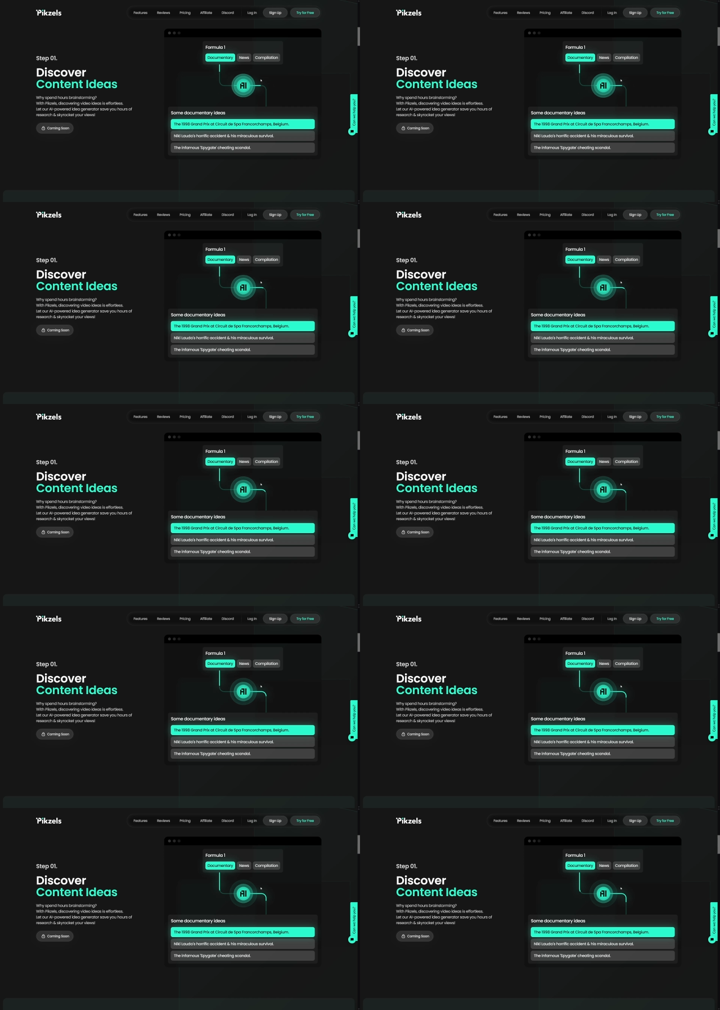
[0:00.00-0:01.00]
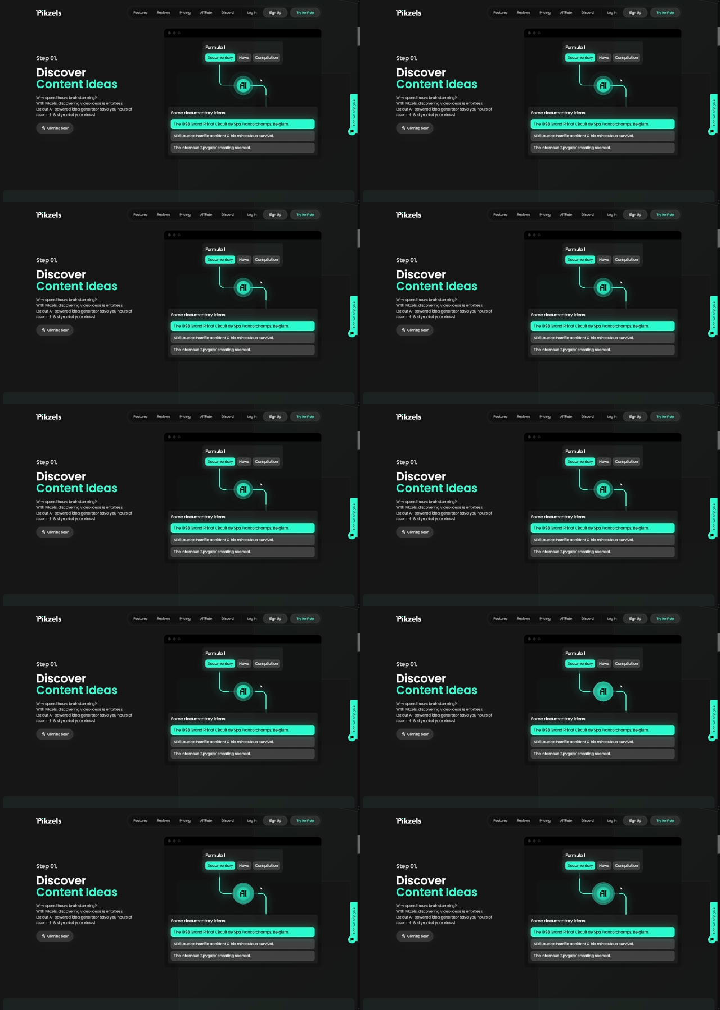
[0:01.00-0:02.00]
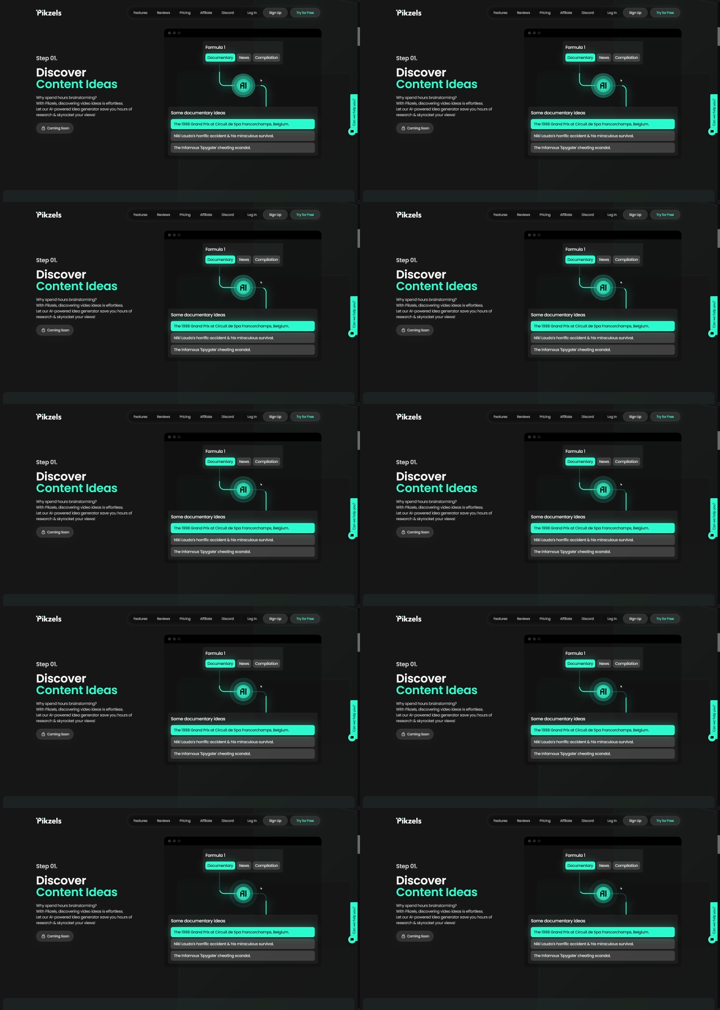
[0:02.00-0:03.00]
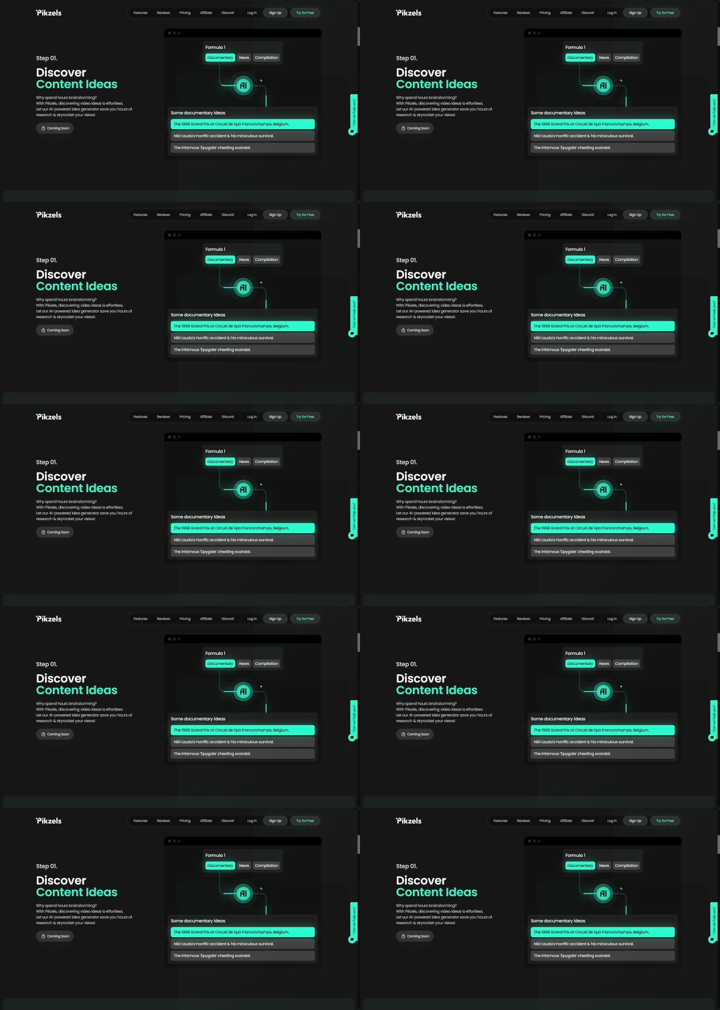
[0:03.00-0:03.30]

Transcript: No face is visible, so there are no lips to read.